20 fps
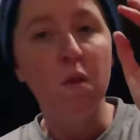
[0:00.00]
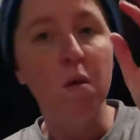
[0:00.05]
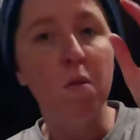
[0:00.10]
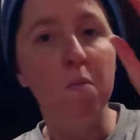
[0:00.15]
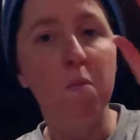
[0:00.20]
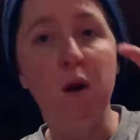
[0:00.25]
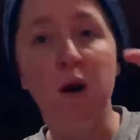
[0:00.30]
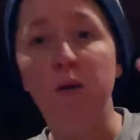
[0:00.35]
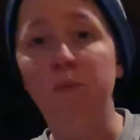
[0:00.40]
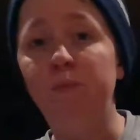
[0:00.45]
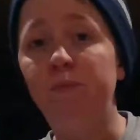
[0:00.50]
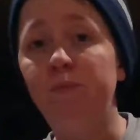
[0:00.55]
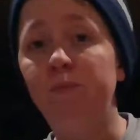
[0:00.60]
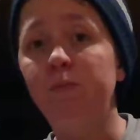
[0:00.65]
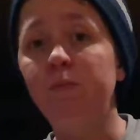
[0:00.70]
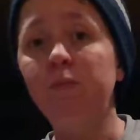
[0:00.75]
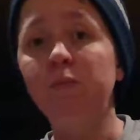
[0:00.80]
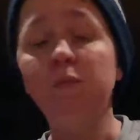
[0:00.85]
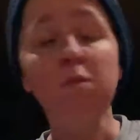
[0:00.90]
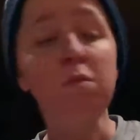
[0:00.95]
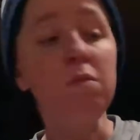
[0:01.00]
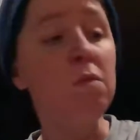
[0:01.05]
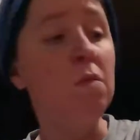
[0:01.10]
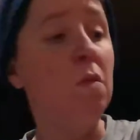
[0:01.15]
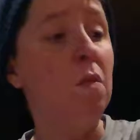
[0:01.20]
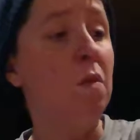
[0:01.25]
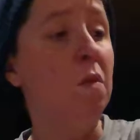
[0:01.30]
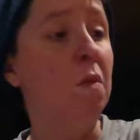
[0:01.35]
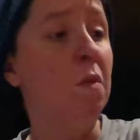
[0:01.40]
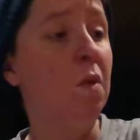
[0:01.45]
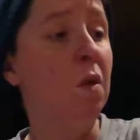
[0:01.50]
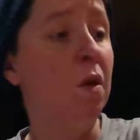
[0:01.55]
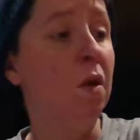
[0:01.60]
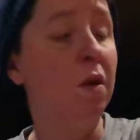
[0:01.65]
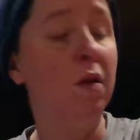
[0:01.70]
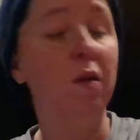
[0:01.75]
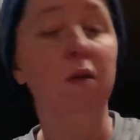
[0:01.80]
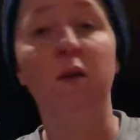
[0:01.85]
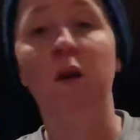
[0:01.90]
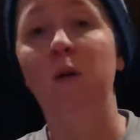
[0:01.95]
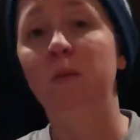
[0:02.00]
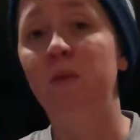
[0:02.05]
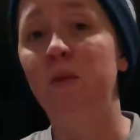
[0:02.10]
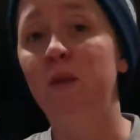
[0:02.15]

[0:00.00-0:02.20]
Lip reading: But, sorry,